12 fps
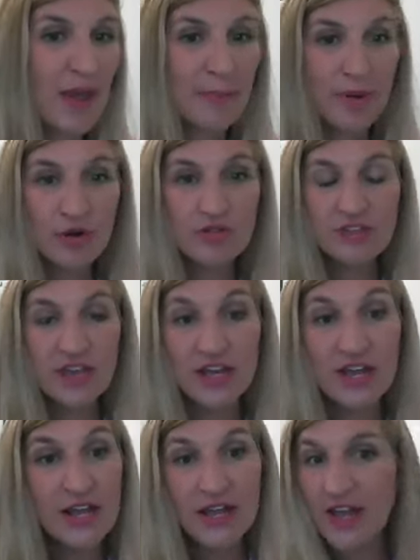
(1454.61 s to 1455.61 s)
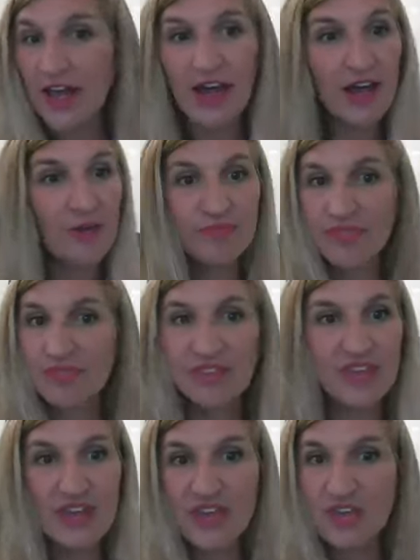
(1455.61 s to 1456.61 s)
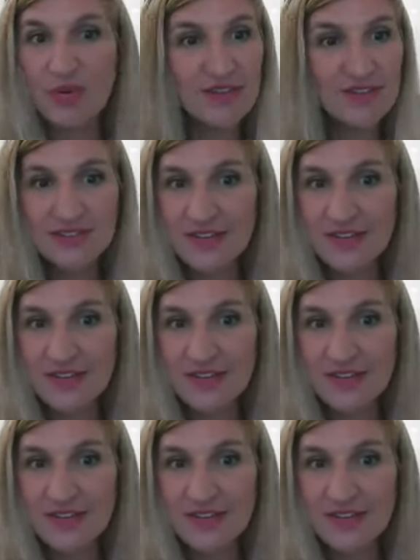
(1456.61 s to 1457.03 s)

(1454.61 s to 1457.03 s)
that person, the U.S.